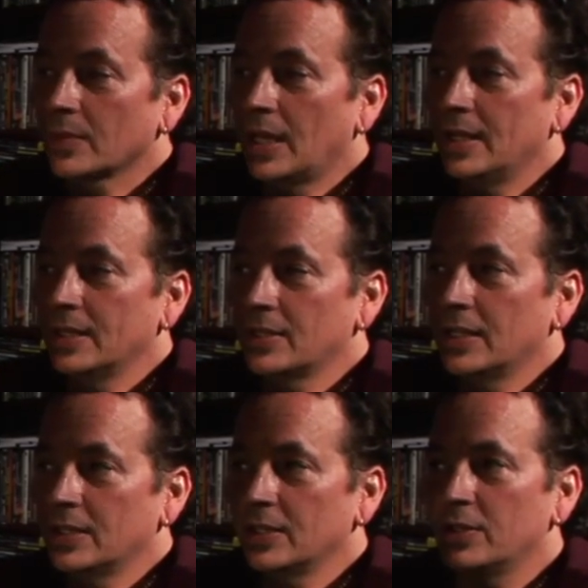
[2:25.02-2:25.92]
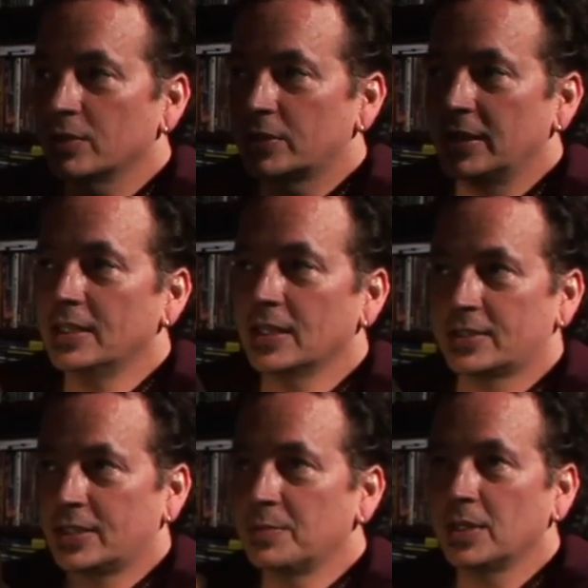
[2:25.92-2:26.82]
and you'll see a
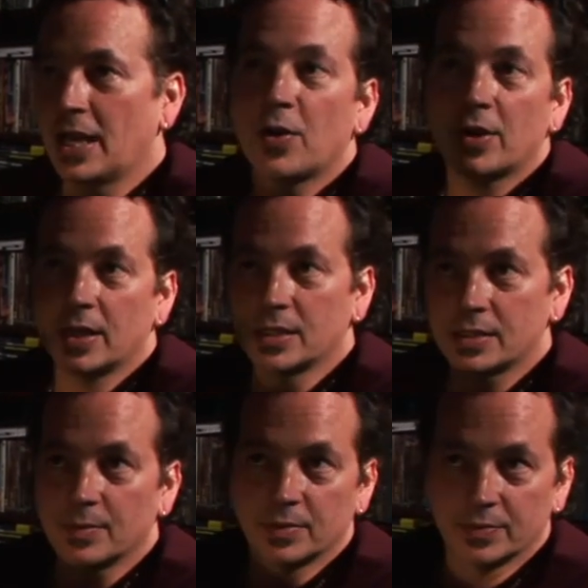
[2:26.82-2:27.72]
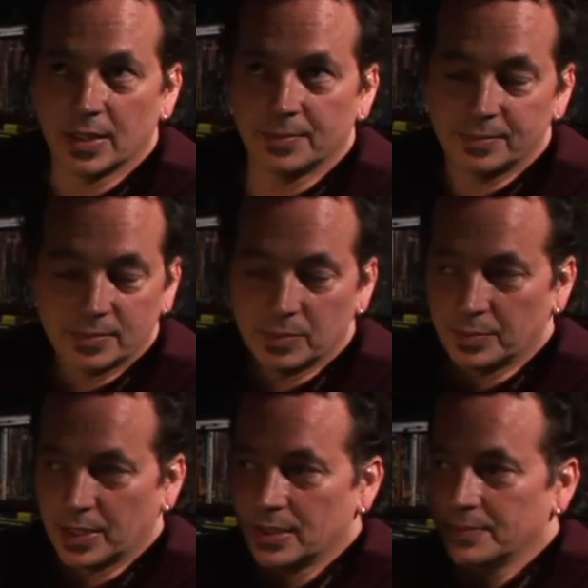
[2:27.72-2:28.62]
similarity in some of them,
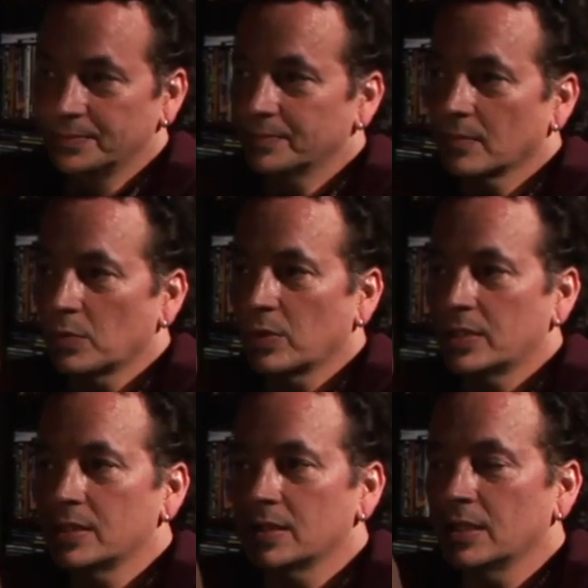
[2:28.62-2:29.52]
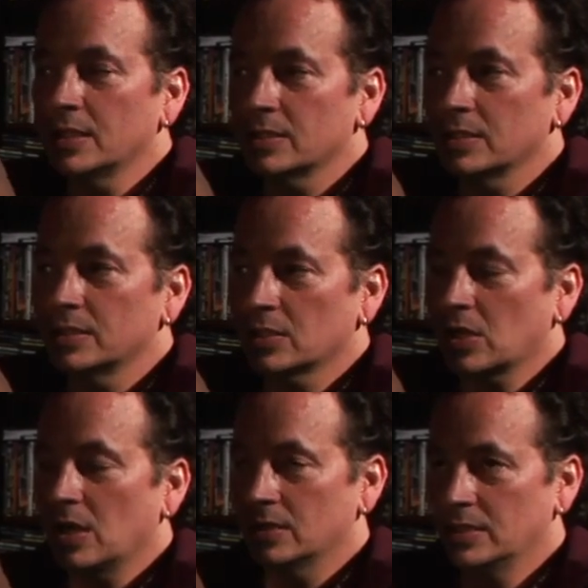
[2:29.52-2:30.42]
but one thing that is a
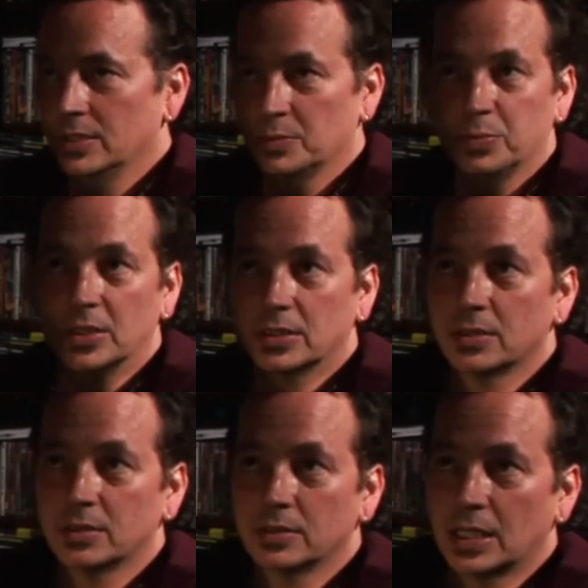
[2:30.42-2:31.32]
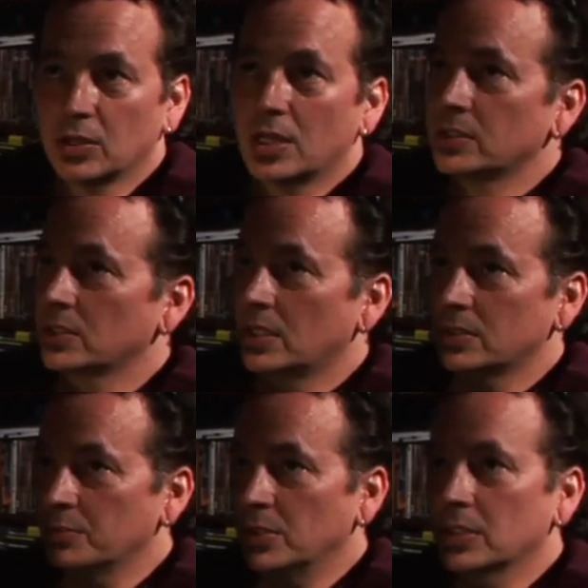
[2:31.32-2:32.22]
constant is books, and lots
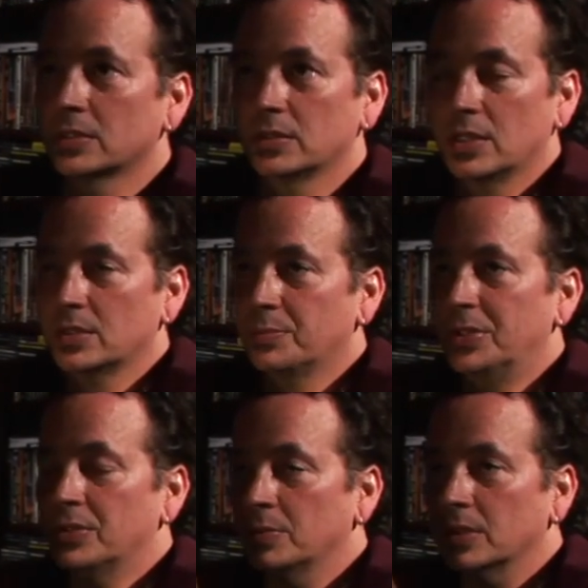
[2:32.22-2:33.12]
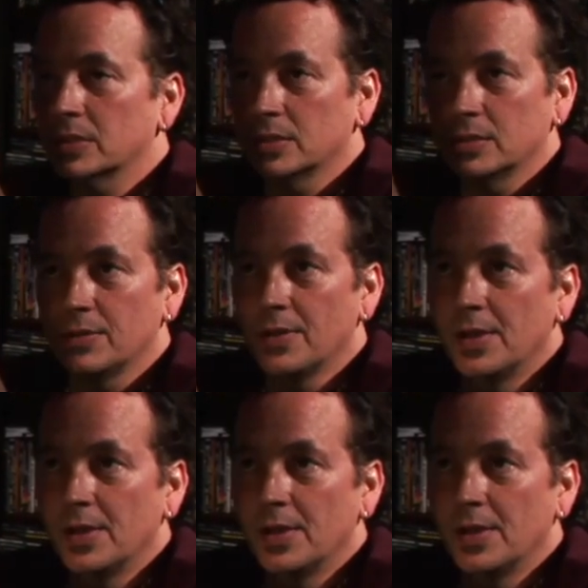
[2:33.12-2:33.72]
of books, and lots of picture books, and